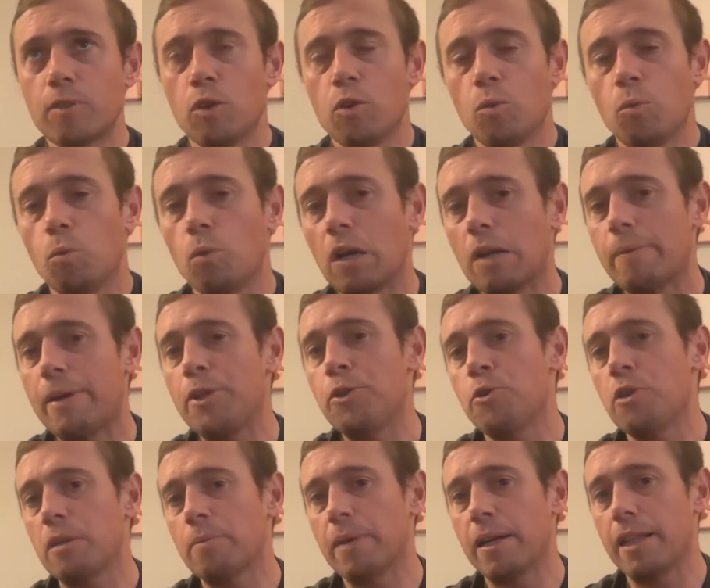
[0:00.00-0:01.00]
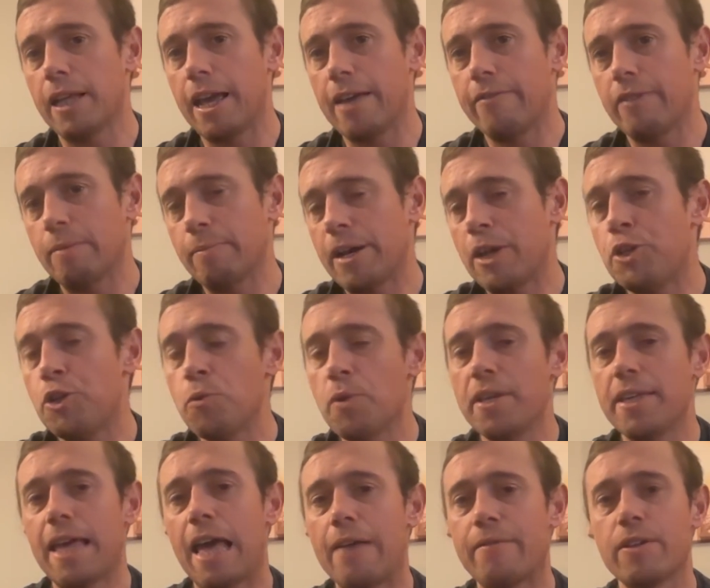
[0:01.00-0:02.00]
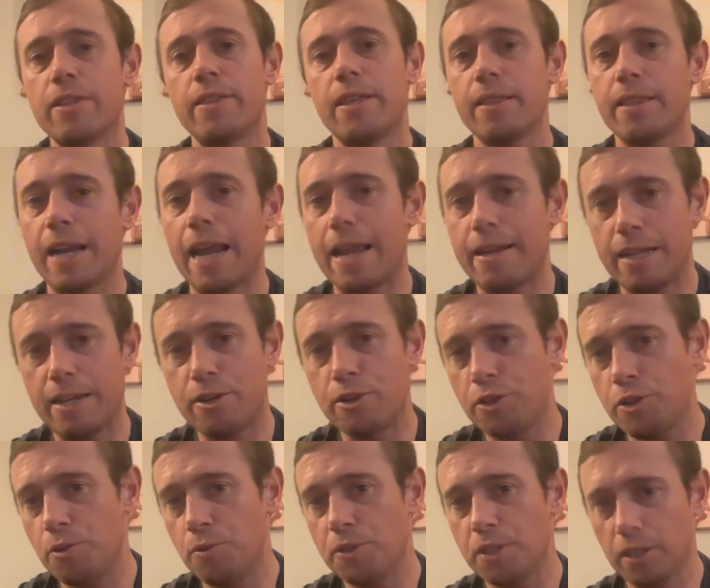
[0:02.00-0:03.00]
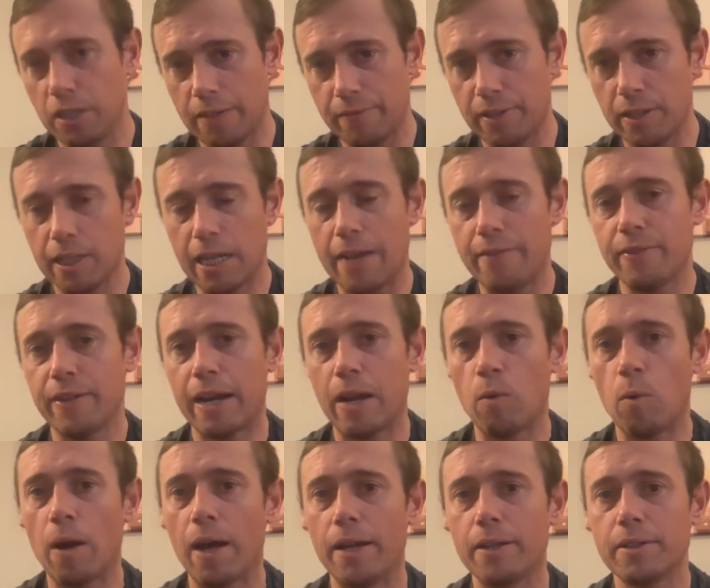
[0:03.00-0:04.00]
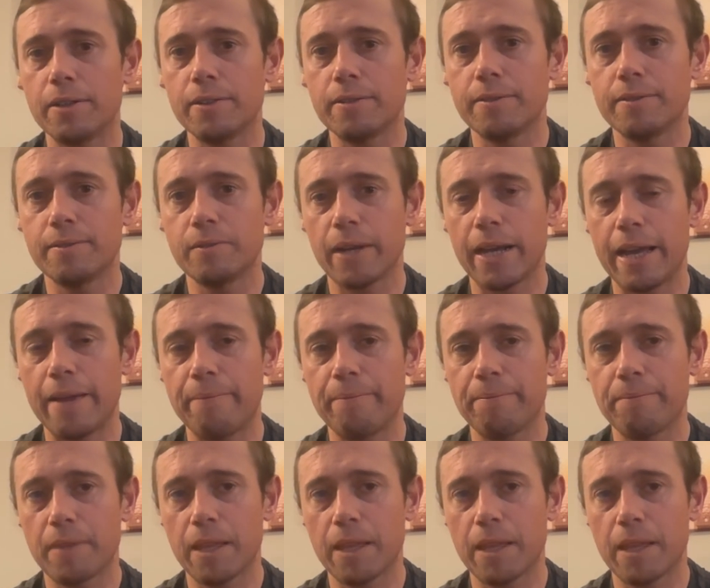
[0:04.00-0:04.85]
what am I doing in my life? Am I doing everything that I need to do to live the life that I want, right?